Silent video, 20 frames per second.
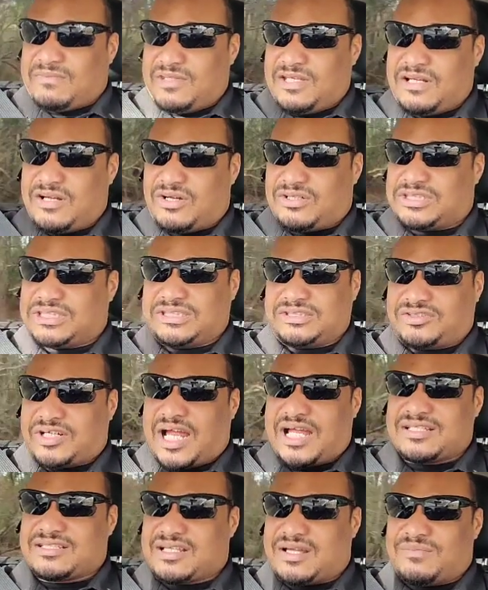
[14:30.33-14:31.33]
You know, just
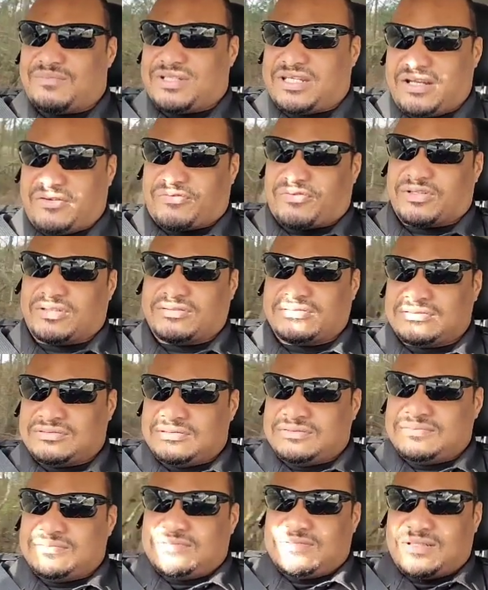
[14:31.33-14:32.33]
trying something different.
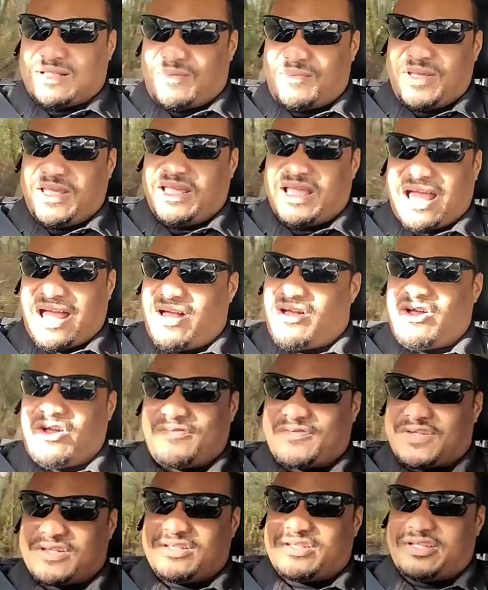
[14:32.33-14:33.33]
I mean, how
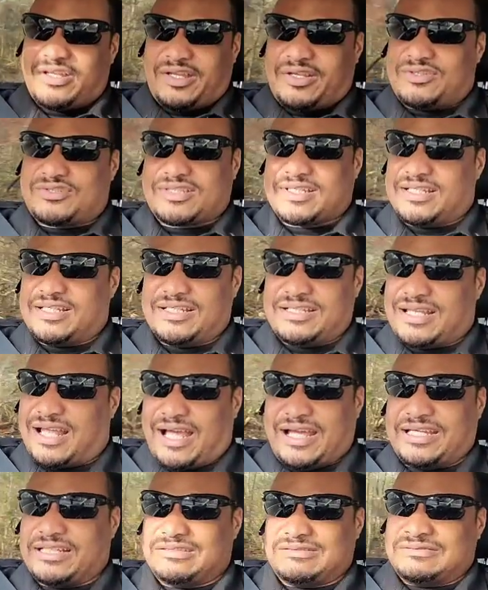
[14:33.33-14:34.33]
often do you see,
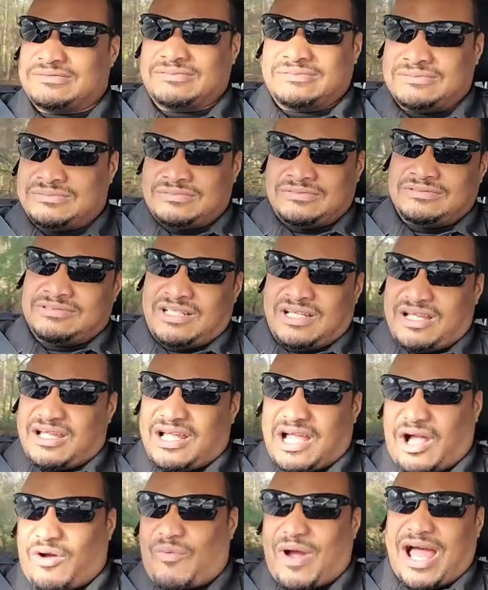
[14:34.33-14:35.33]
like,
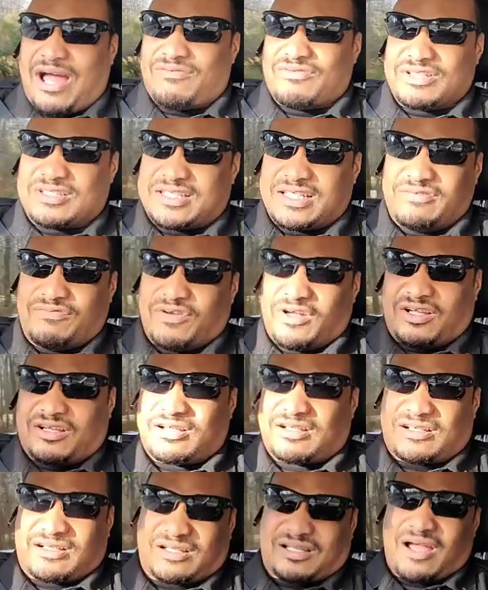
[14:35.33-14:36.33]
a wide receiver
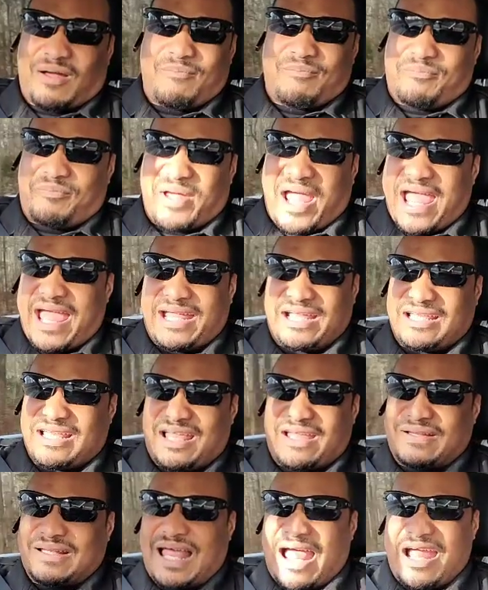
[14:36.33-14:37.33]
come back
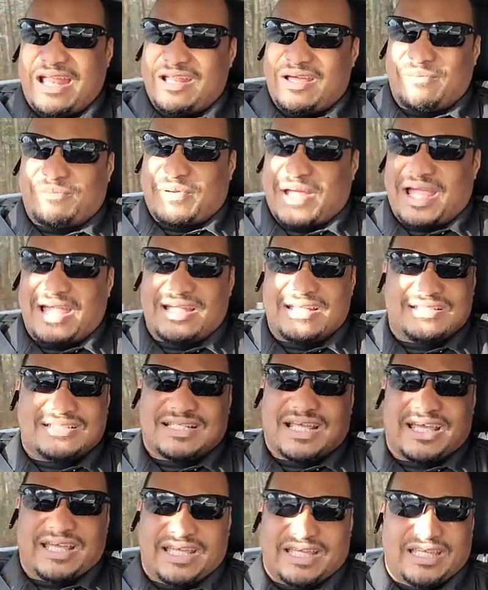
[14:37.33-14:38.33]
and line up as
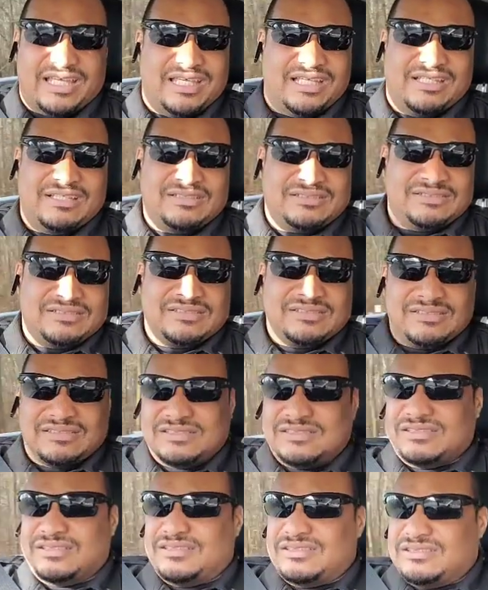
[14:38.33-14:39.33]
a
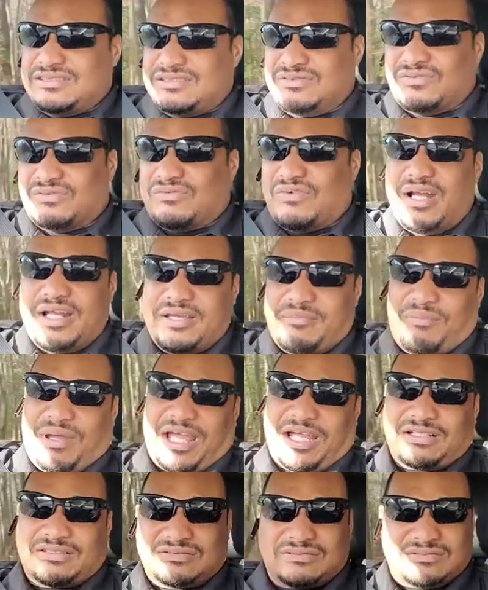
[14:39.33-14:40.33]
running
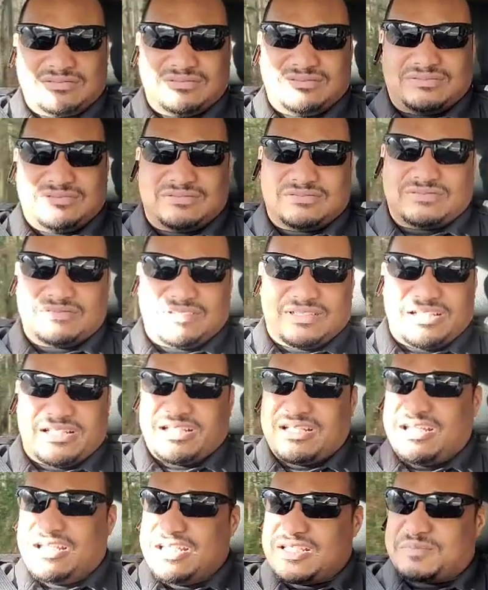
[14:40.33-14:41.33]
back
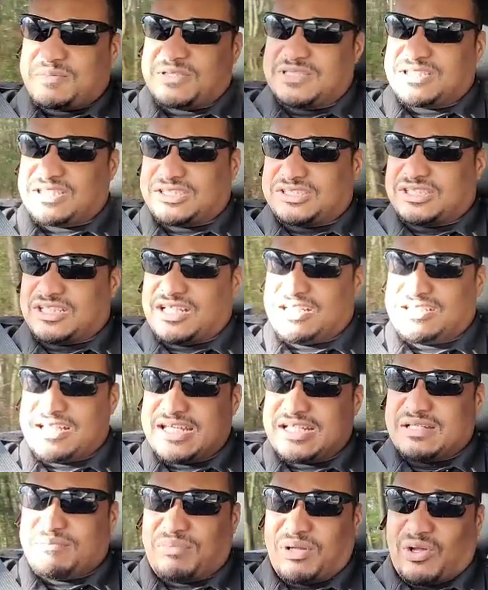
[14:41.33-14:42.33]
in his position and
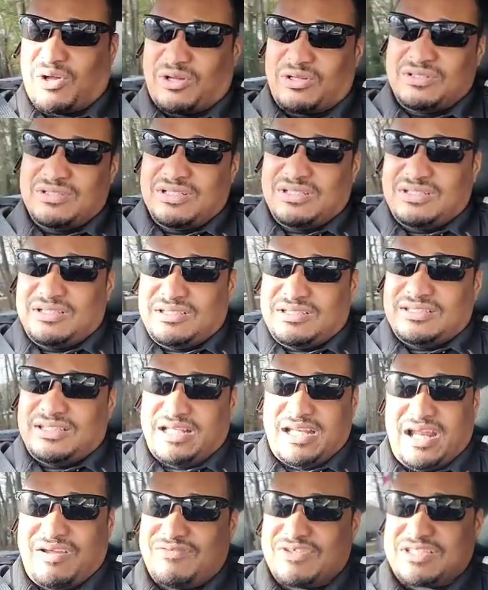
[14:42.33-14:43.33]
take the ball?
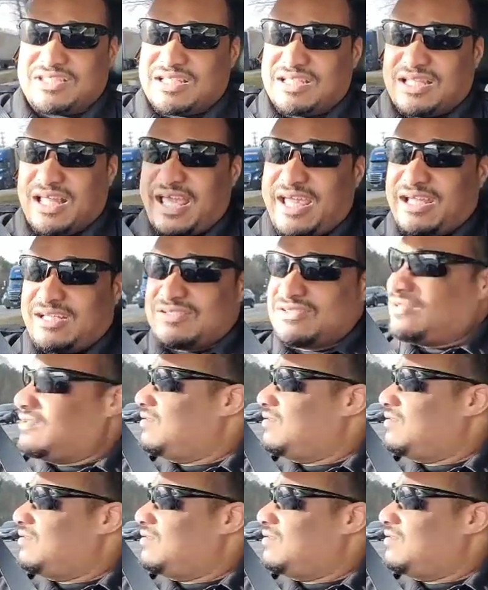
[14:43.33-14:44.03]
You never see that.